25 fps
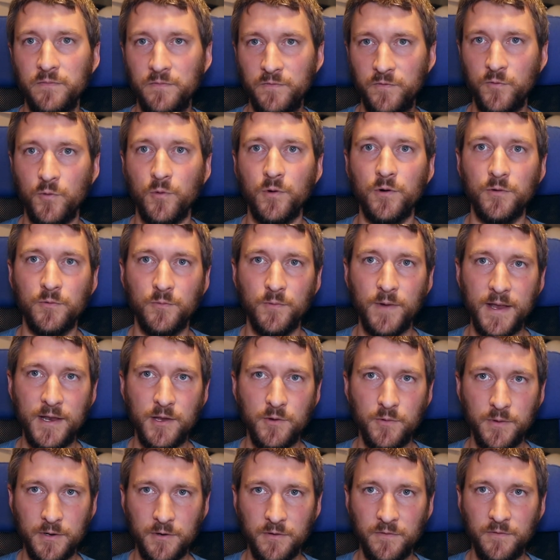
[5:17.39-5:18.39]
for
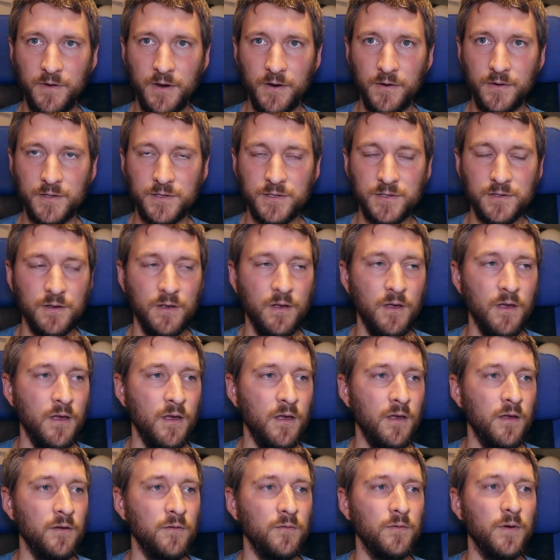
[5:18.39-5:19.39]
radio interference,
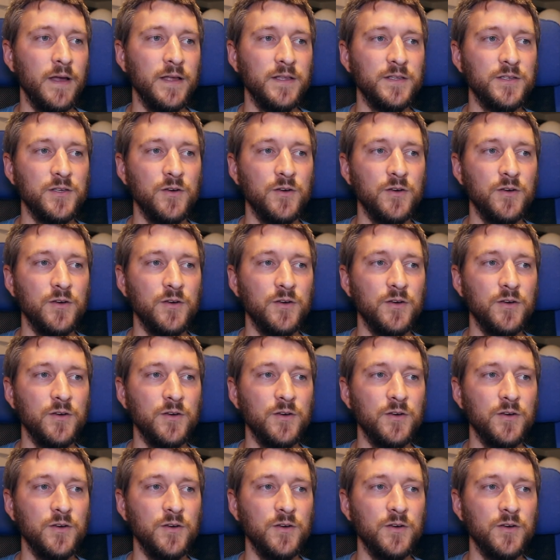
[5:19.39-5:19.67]
right?